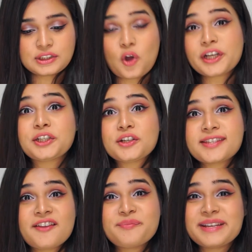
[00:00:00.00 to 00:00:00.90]
Talking to
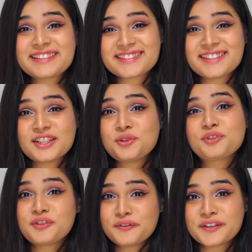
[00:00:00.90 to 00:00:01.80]
yourself makes a
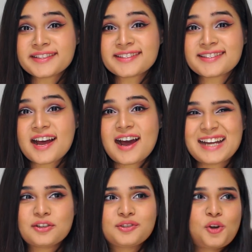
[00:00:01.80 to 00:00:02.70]
huge difference.
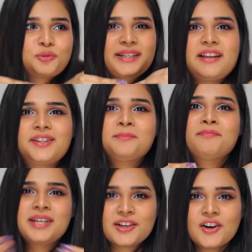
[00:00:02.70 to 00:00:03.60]
I don't talk to myself in the
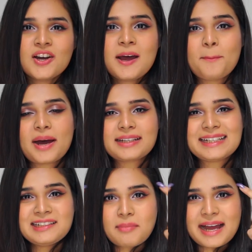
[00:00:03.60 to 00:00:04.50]
mirror, but
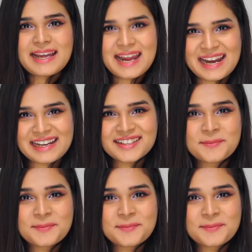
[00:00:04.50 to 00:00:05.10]
in my head,